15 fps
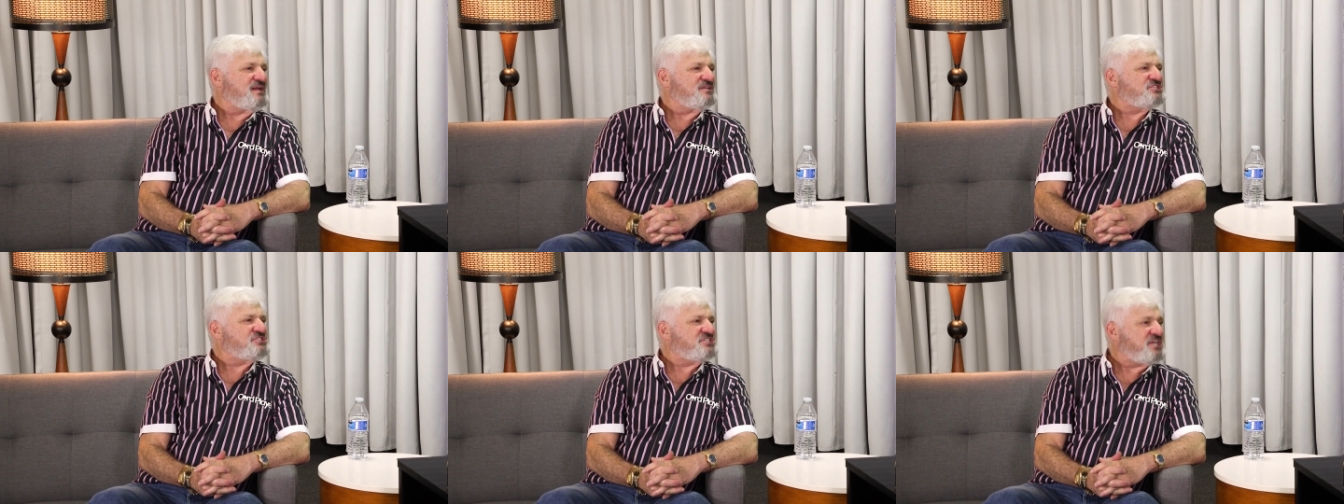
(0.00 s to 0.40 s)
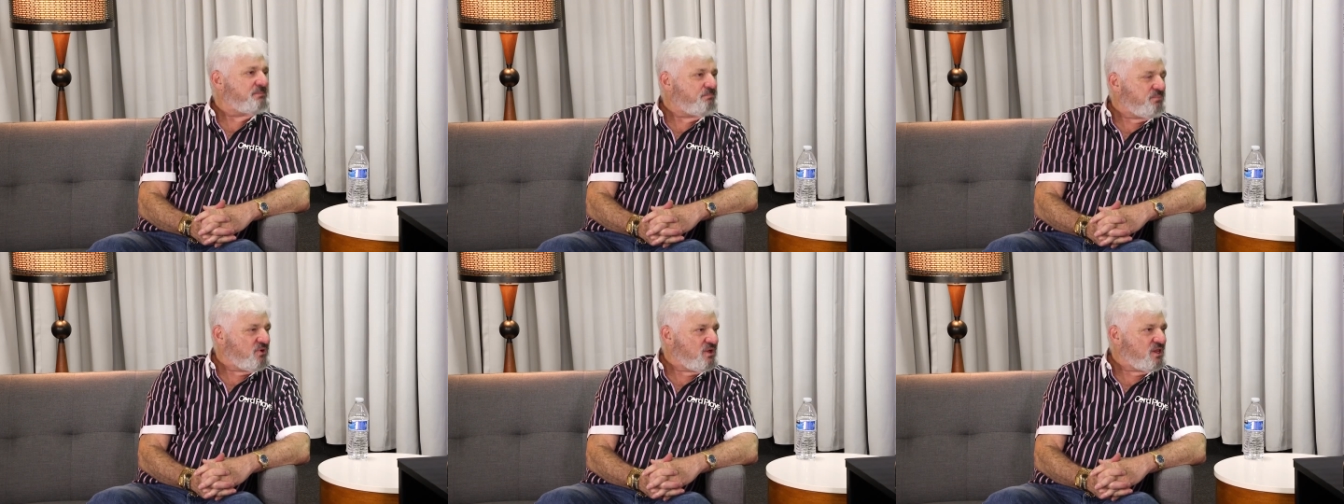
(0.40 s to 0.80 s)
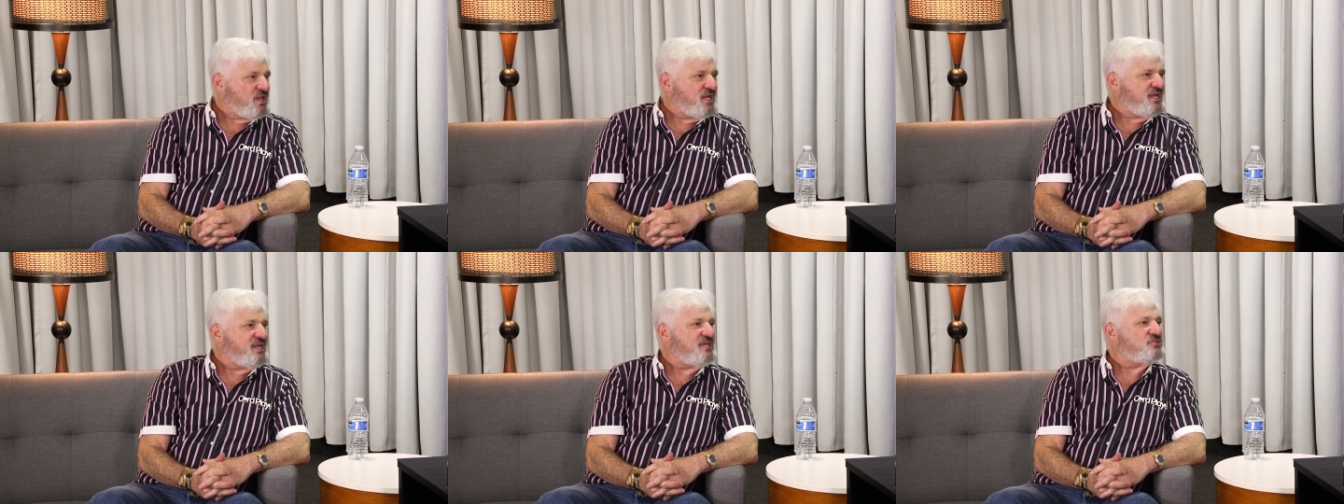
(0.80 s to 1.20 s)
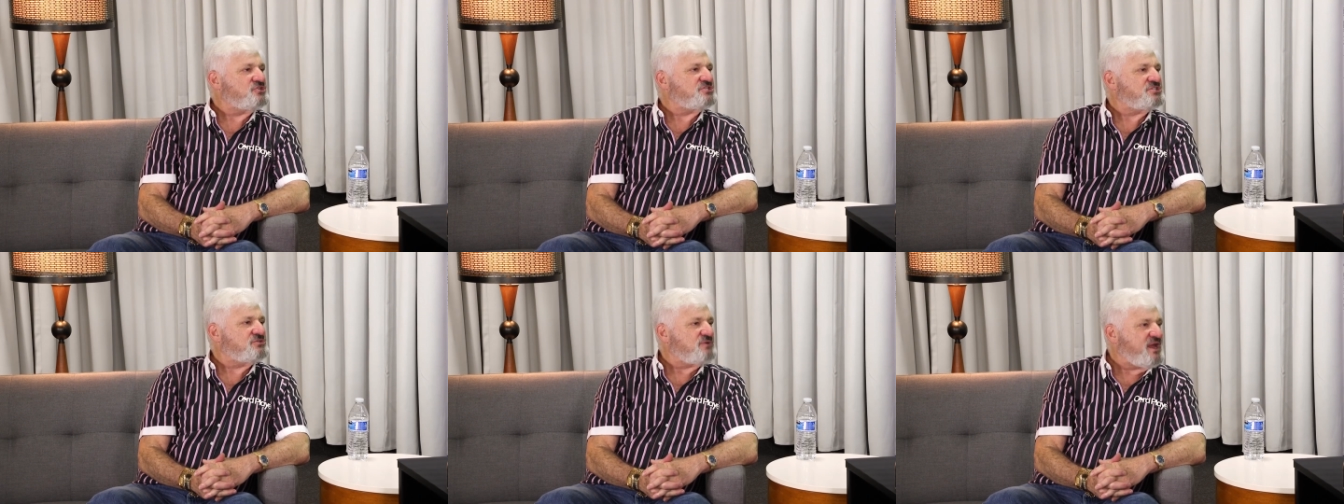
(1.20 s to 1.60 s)
simple and
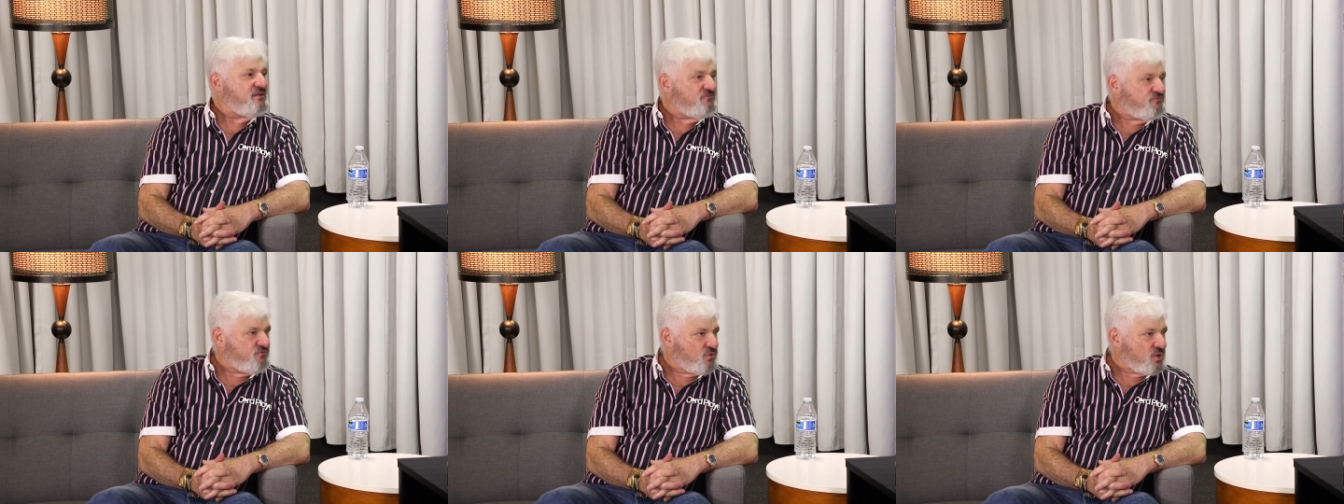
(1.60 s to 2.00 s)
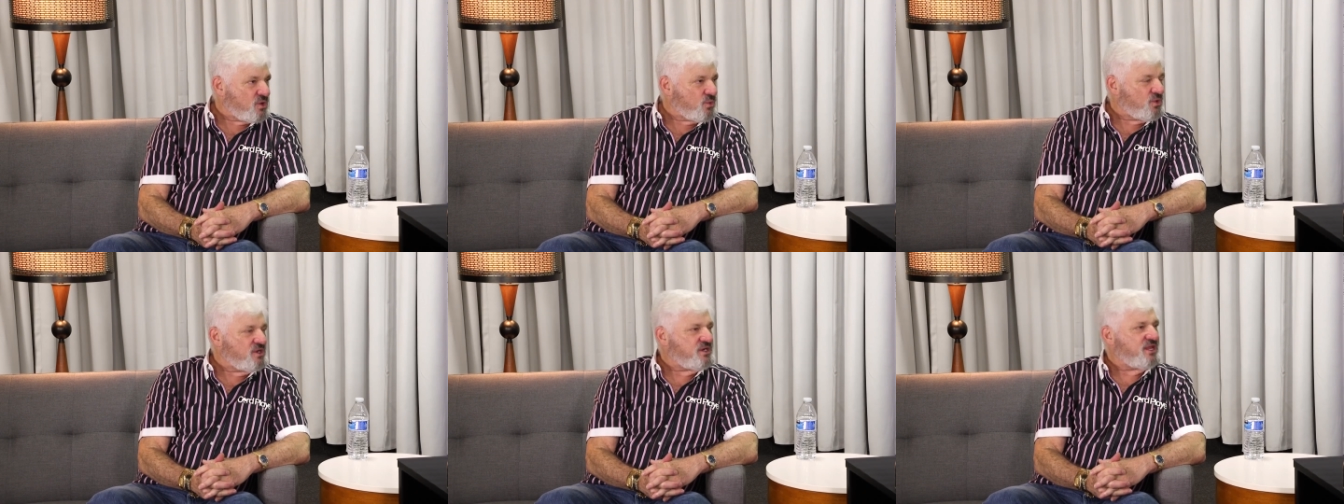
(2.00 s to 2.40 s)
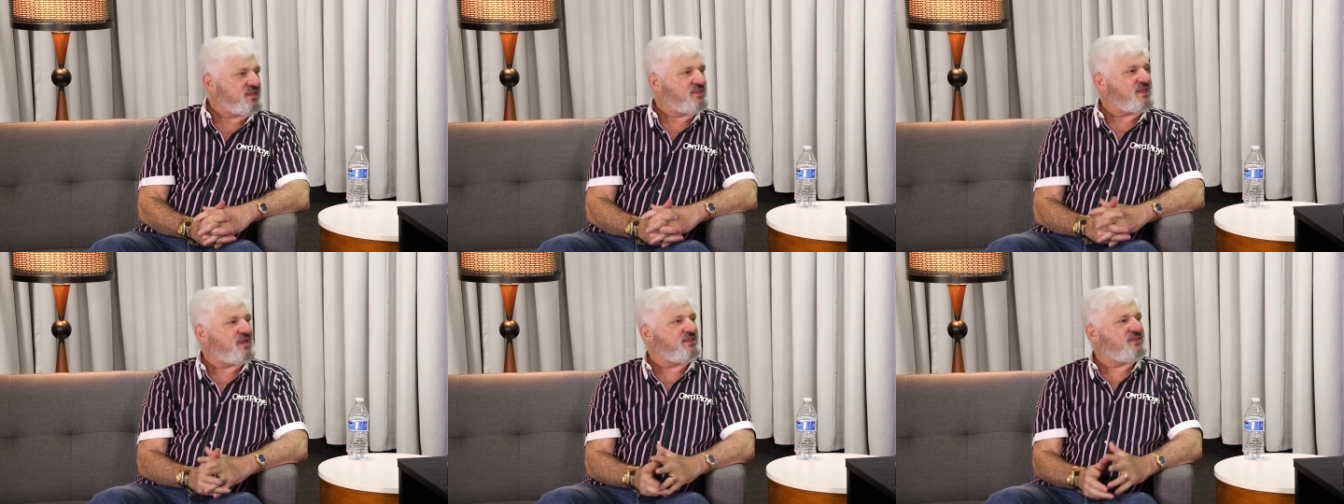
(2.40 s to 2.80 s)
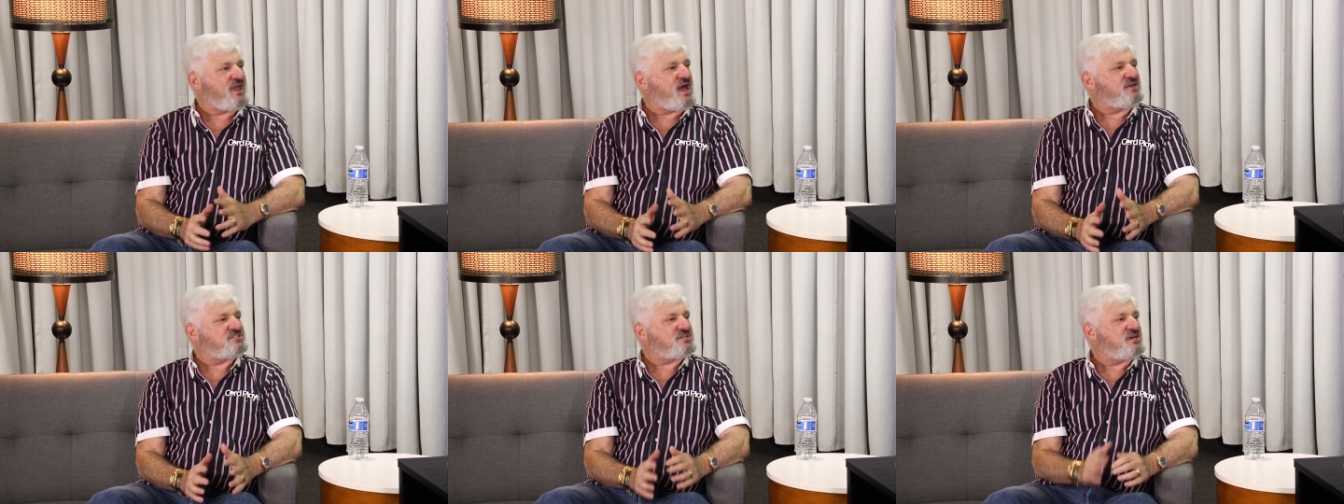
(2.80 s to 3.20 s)
straightforward, and that they
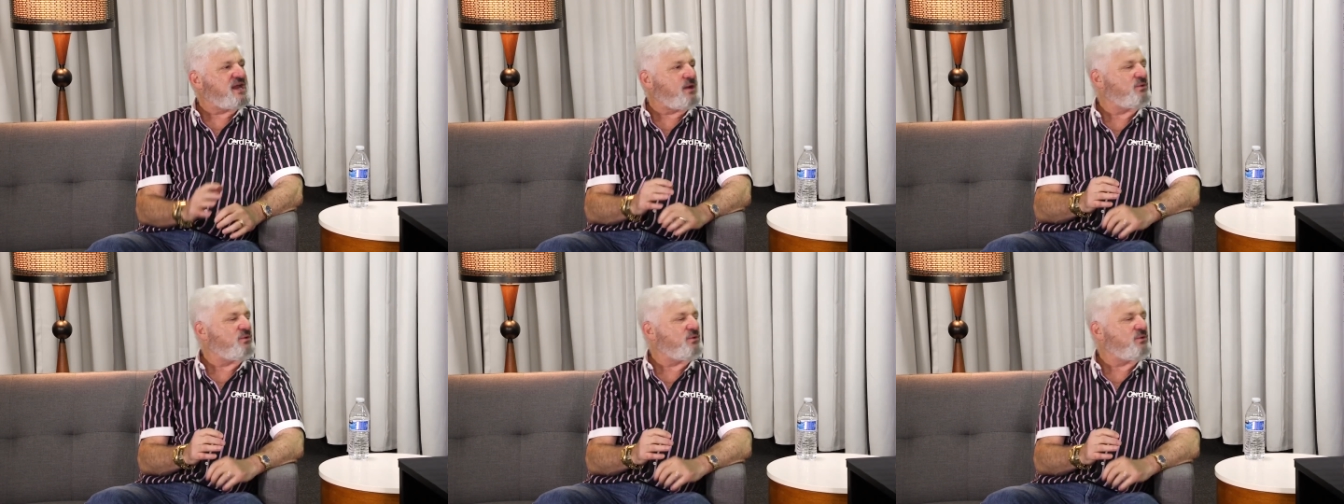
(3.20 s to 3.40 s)
all start